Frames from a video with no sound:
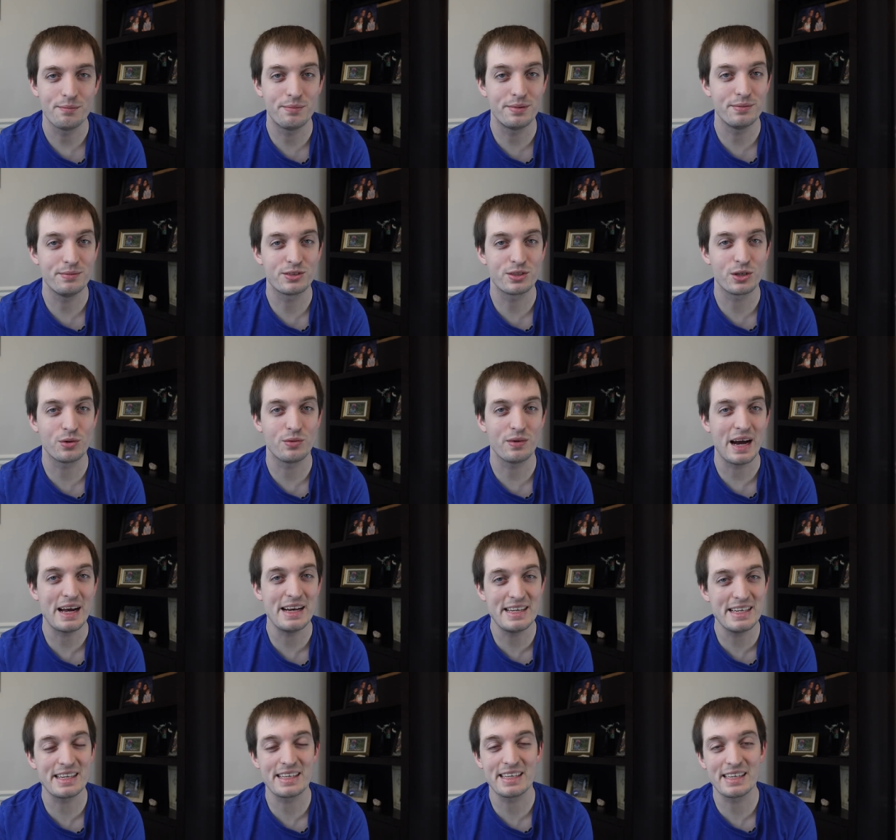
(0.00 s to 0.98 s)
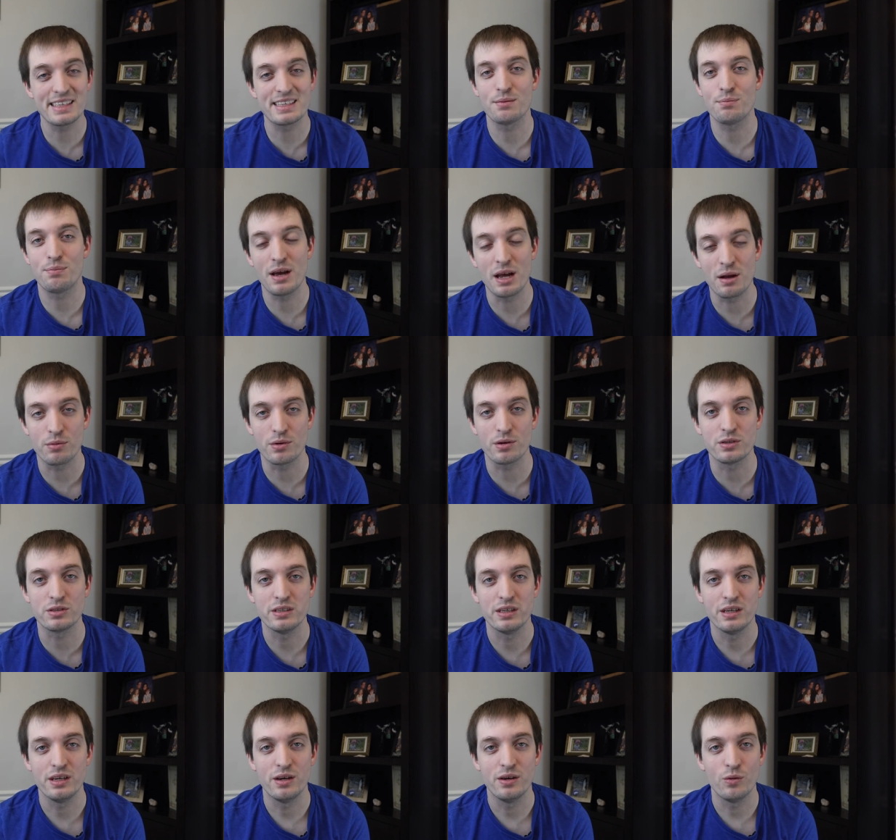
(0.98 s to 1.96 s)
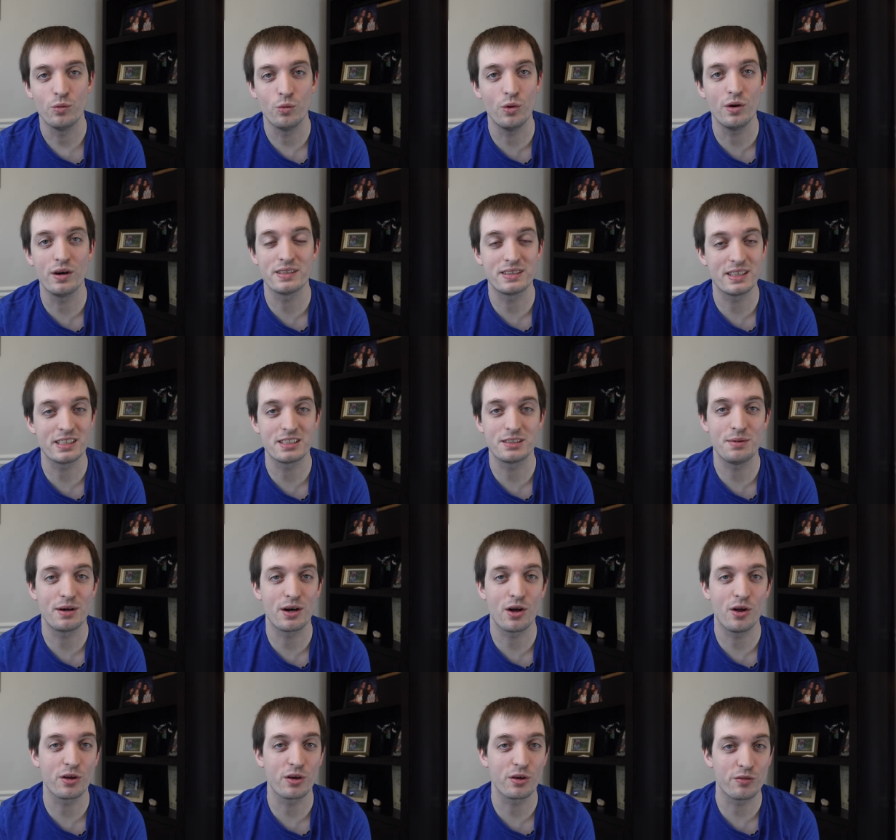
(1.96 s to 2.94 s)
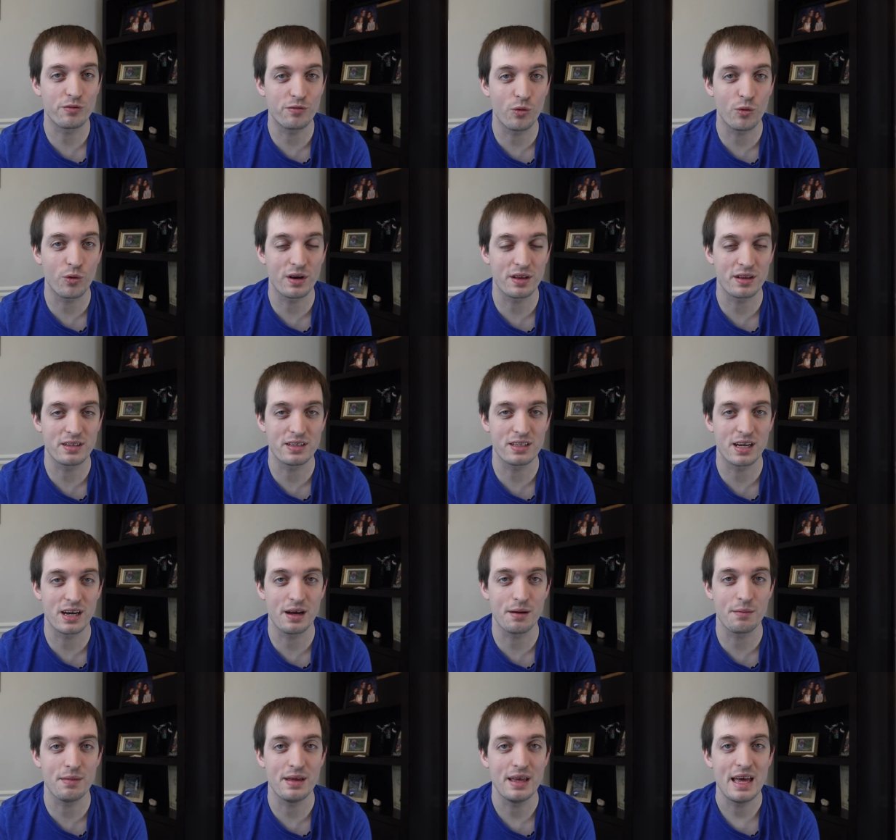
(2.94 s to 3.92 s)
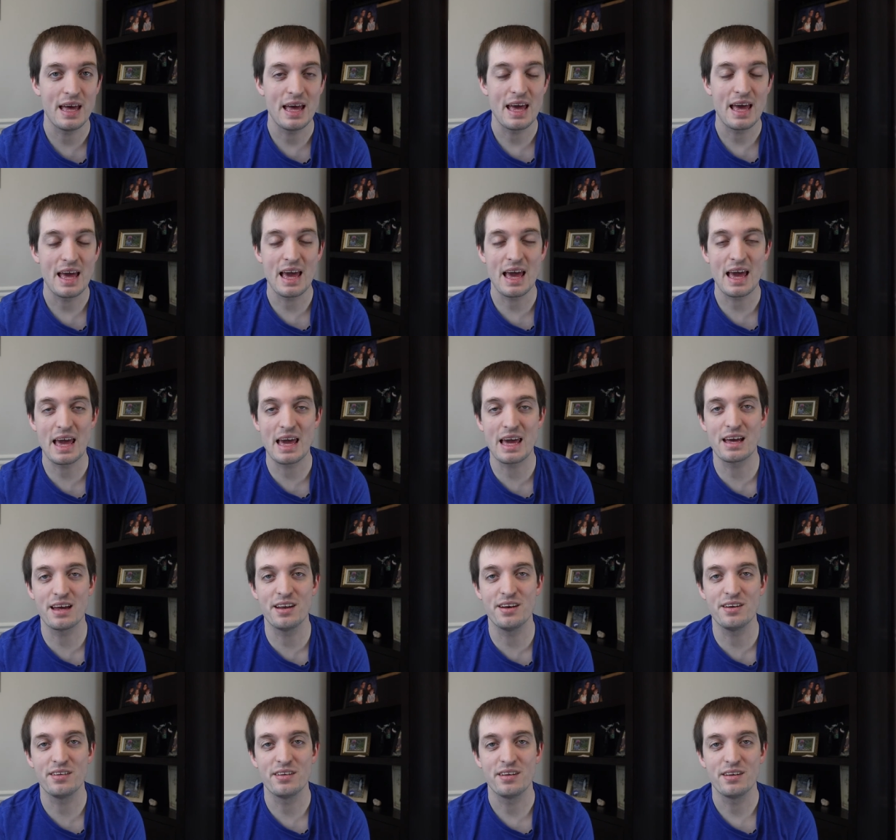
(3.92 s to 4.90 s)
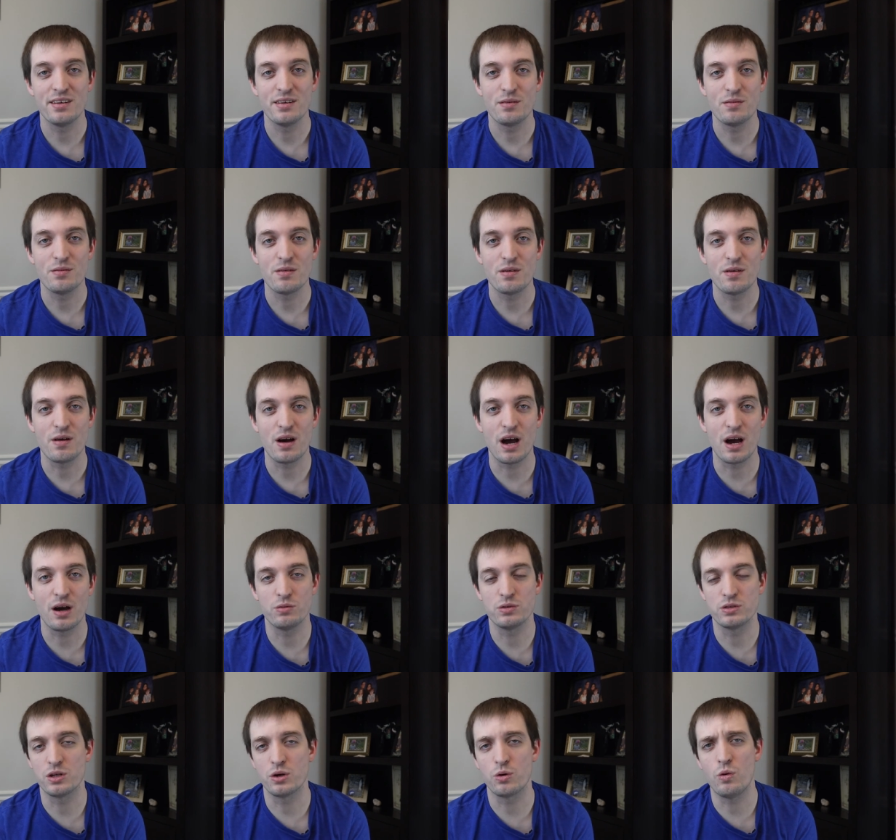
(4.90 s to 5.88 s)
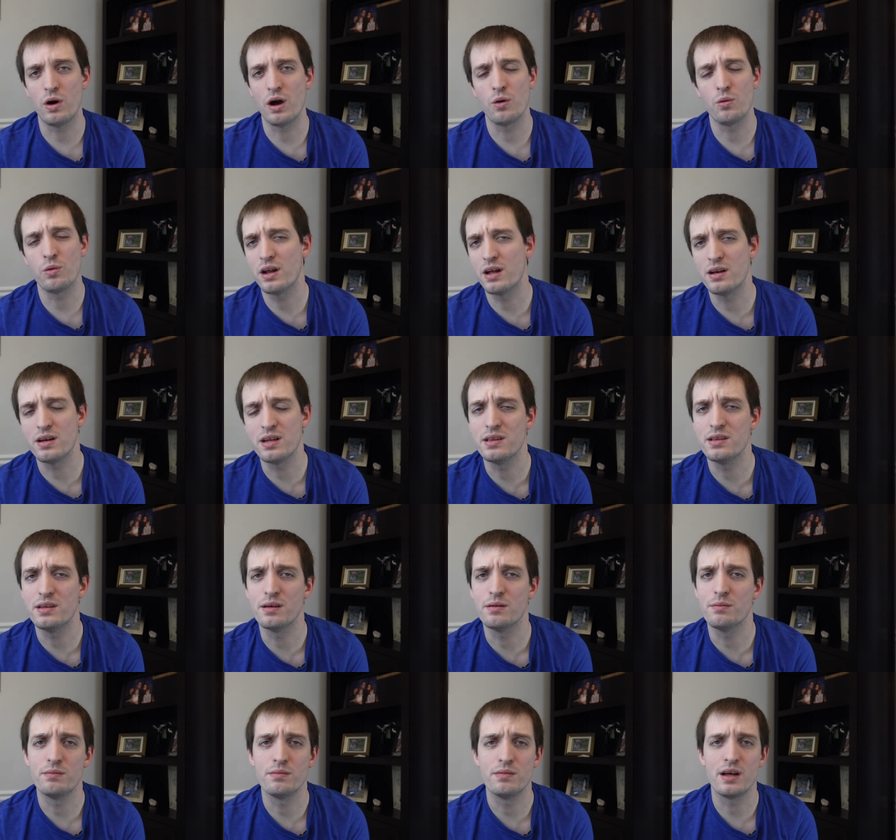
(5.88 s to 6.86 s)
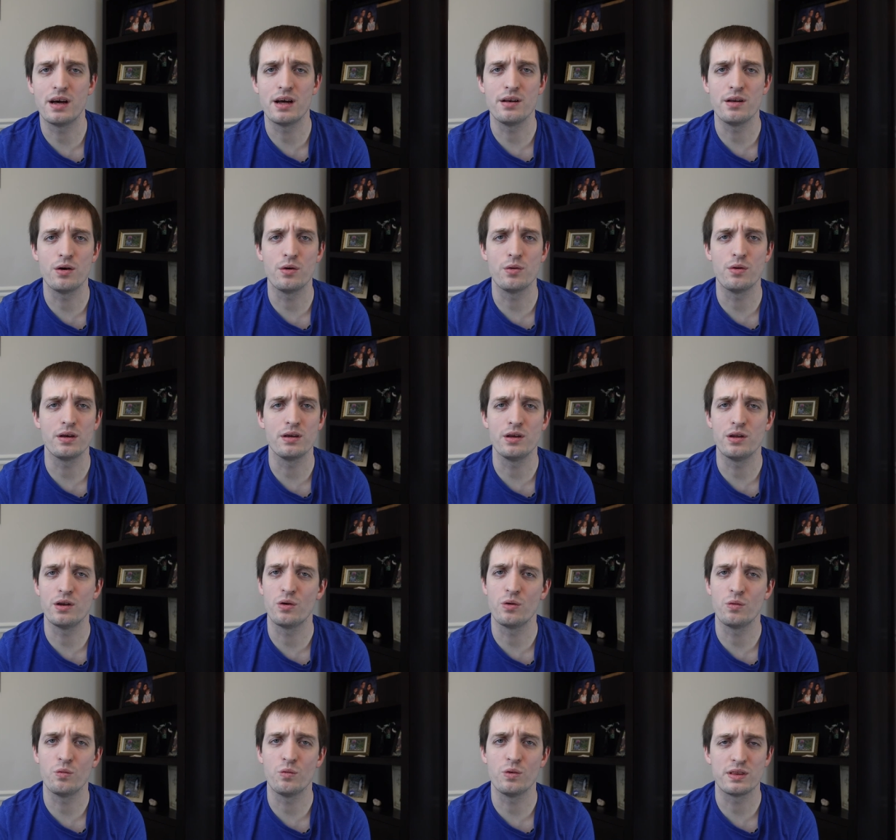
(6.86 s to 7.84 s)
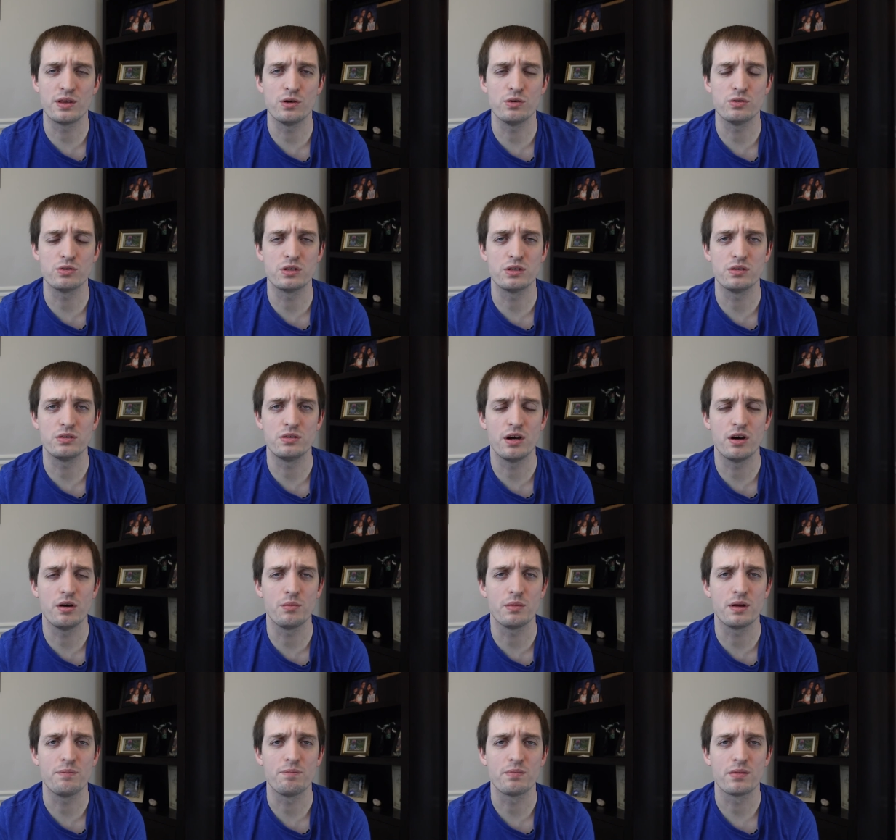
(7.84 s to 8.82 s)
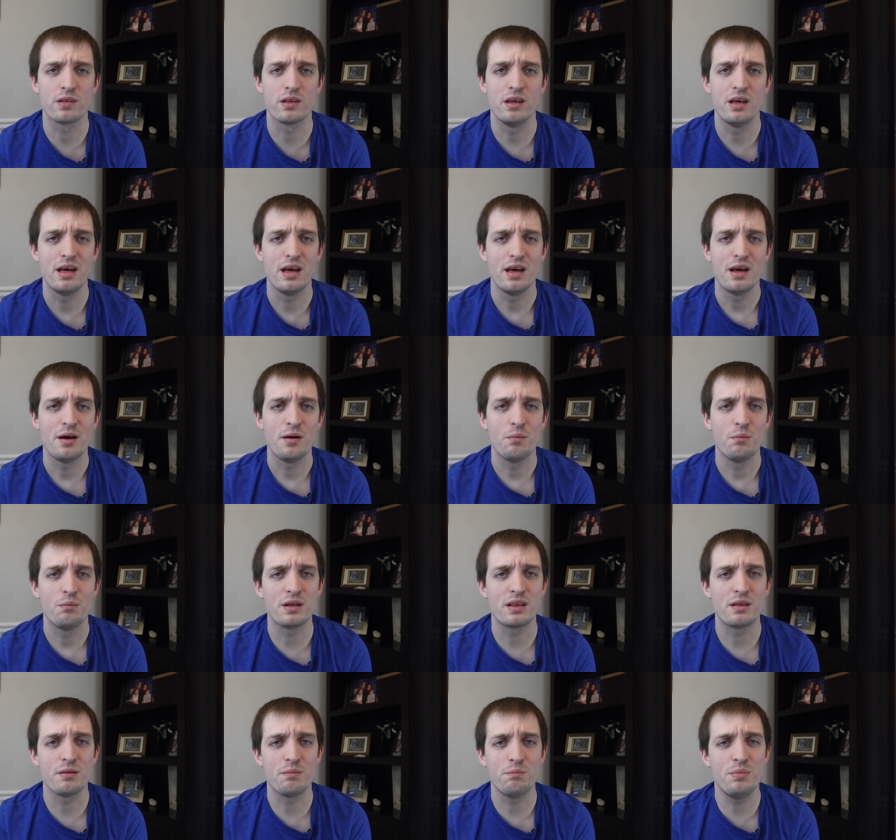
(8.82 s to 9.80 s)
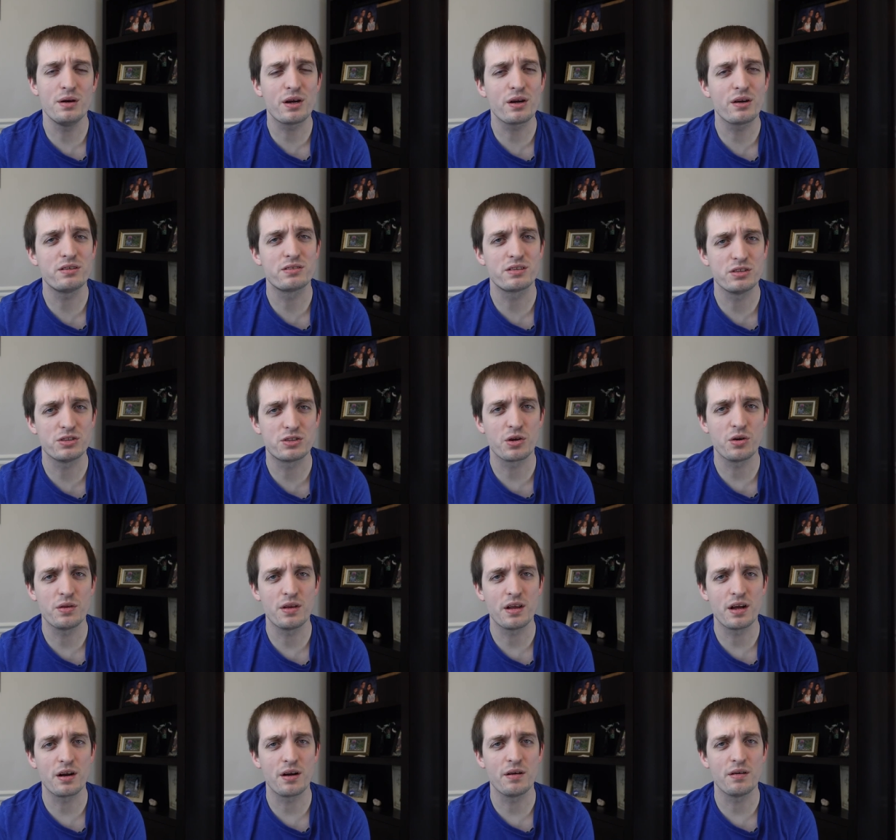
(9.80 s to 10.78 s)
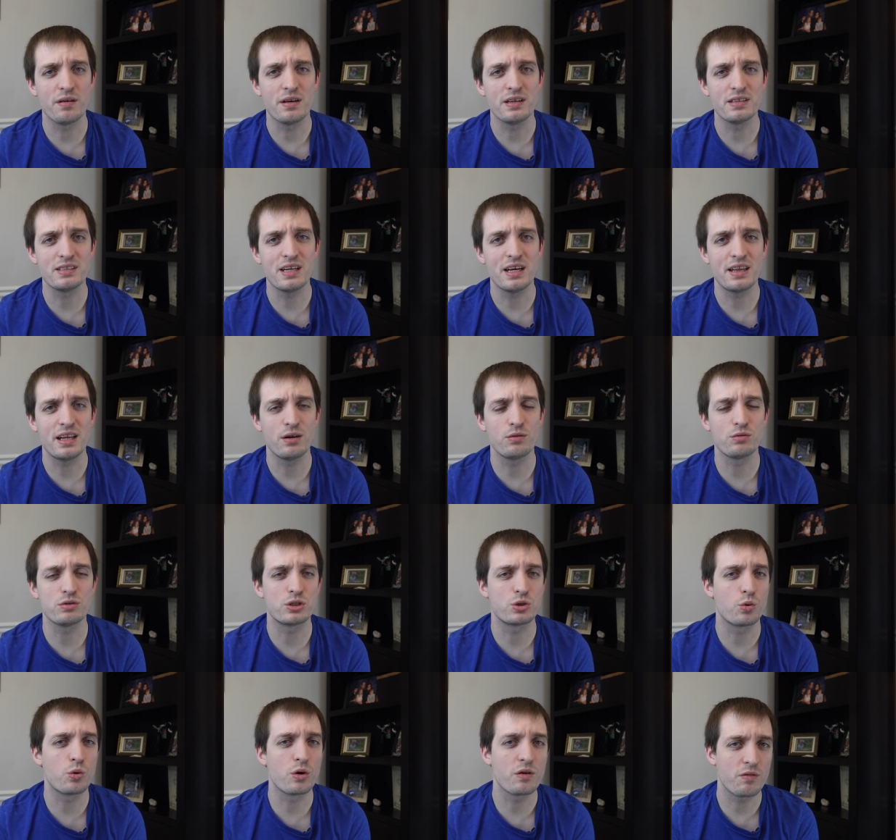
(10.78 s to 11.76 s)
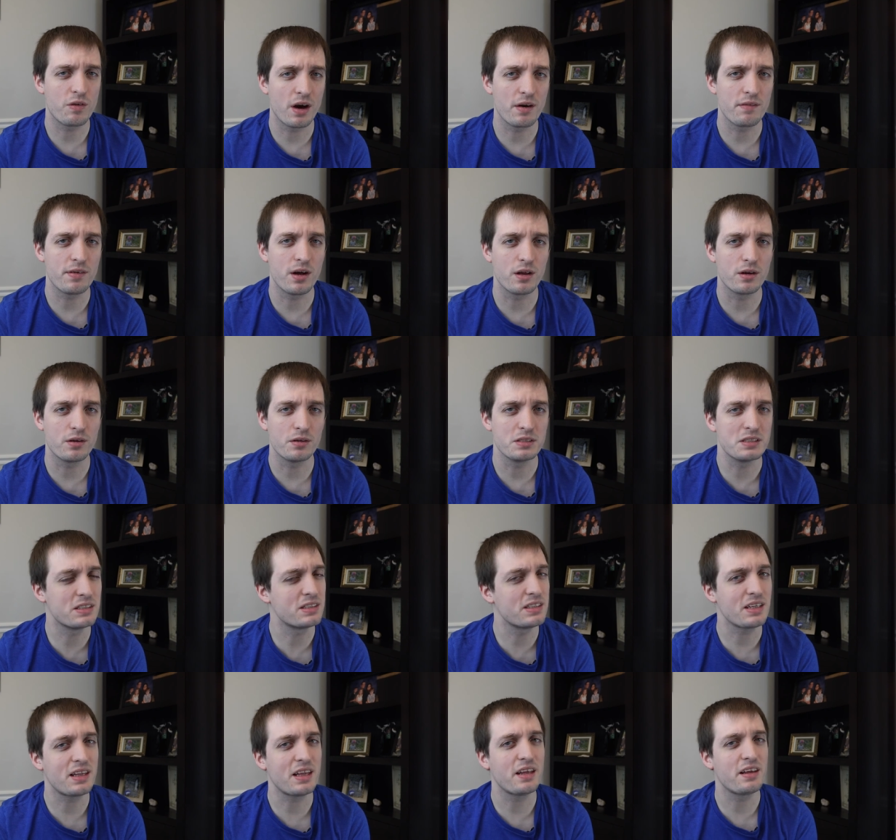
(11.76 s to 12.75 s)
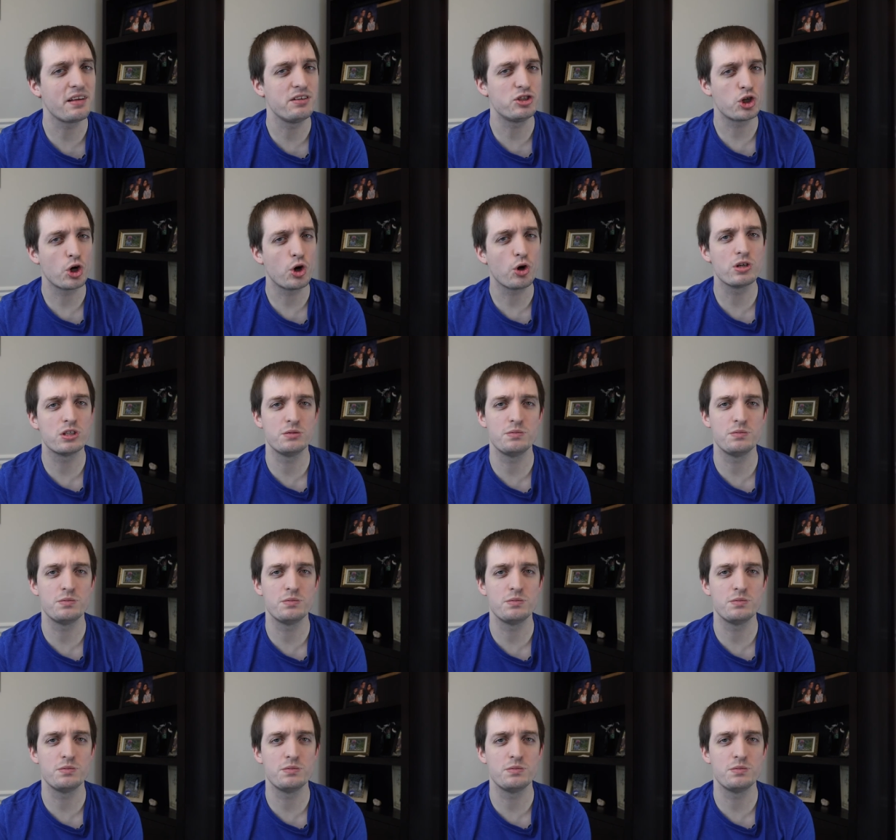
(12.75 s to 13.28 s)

So I didn't get the papers. One, because that's about all I could afford at the time. And I was like, why would I need them? Not knowing, you know, what those could tell me. But the biggest concern there is not that it was twenty-five dollars, it's that they charged